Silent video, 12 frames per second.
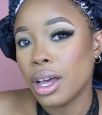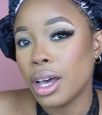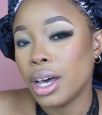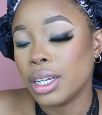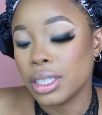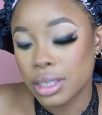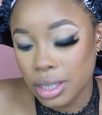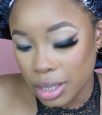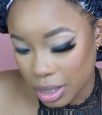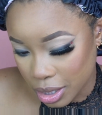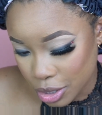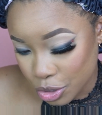And it's
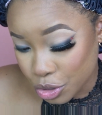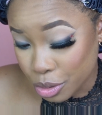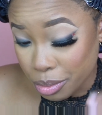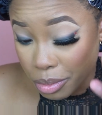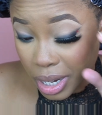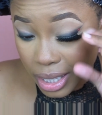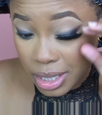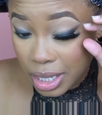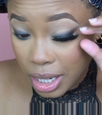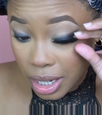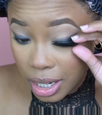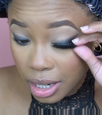looking
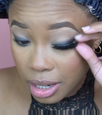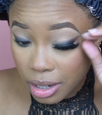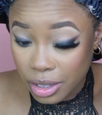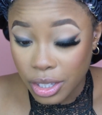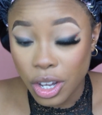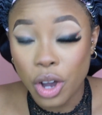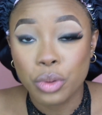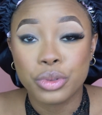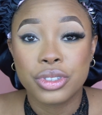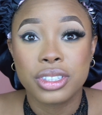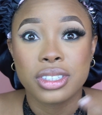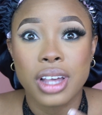dramatic on the
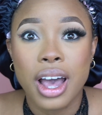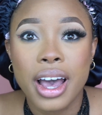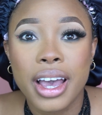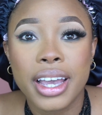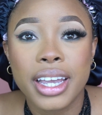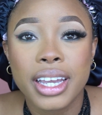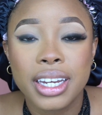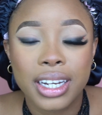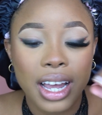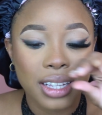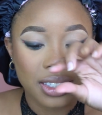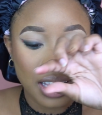outside.
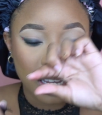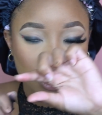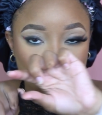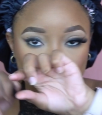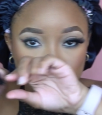It has that.